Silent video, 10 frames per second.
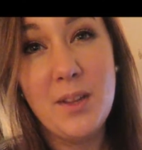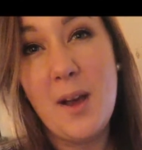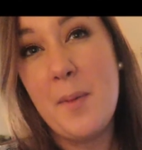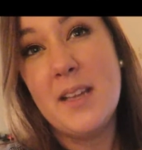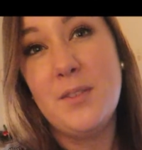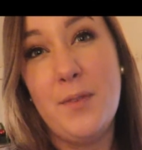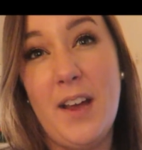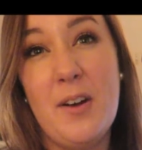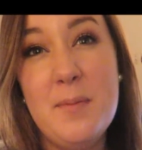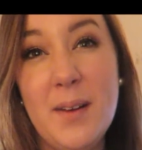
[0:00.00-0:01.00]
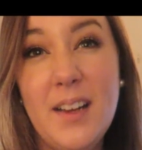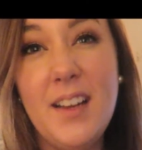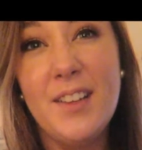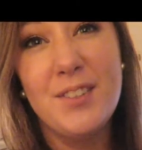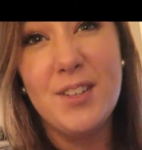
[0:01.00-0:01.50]
more there'll be to film.
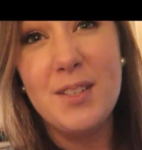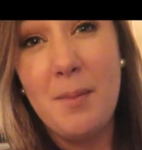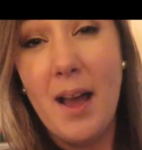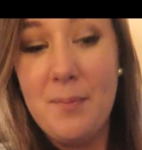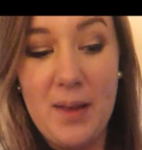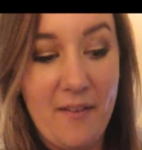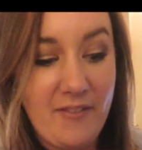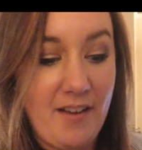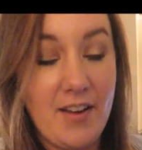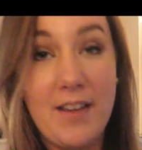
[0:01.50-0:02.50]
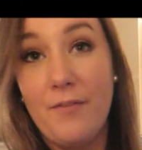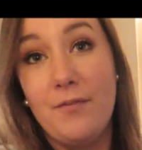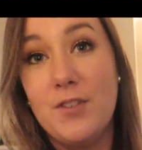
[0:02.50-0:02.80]
So this might be a very